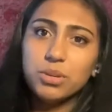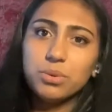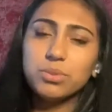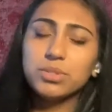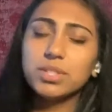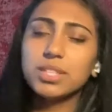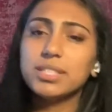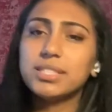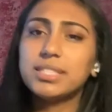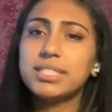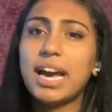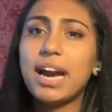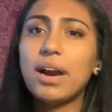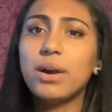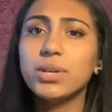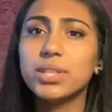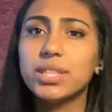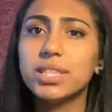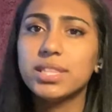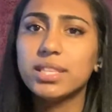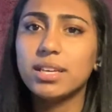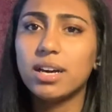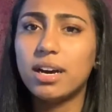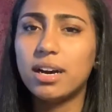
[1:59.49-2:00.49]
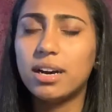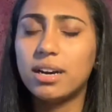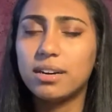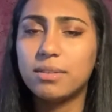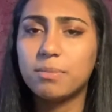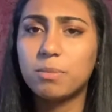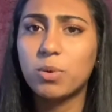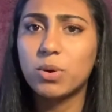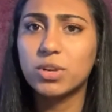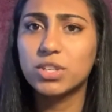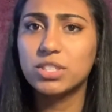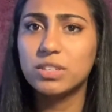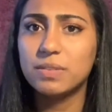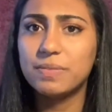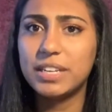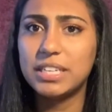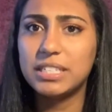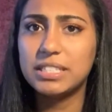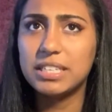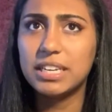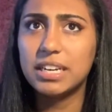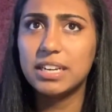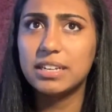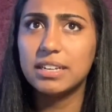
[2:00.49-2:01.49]
the south portion of
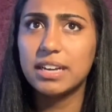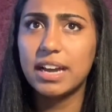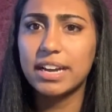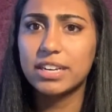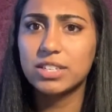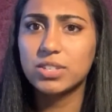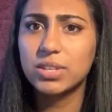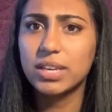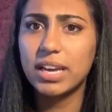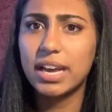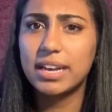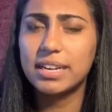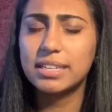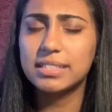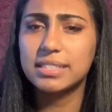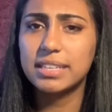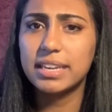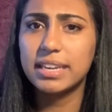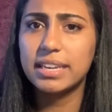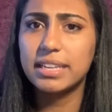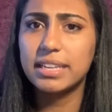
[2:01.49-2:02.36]
India actually has a